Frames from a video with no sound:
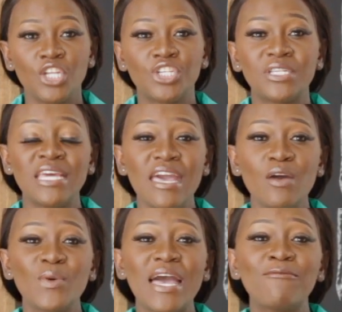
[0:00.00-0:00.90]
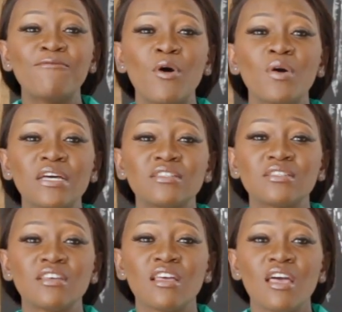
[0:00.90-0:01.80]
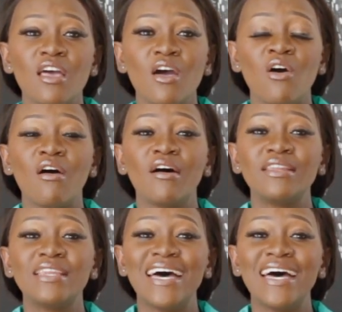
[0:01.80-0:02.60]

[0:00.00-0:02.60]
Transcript: Today, we are focused on